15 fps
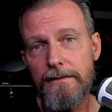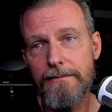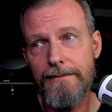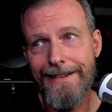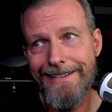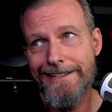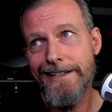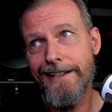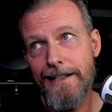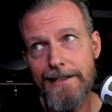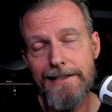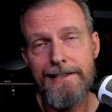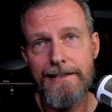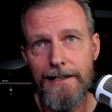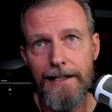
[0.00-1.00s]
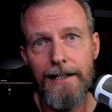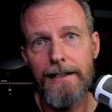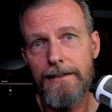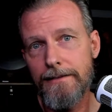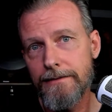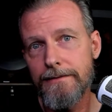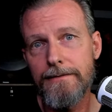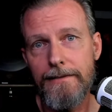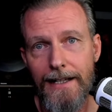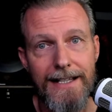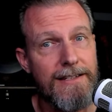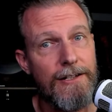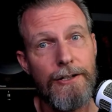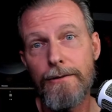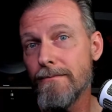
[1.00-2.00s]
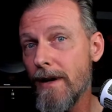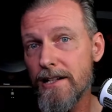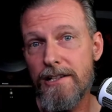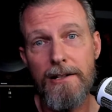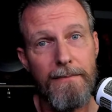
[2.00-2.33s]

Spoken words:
is that it's too much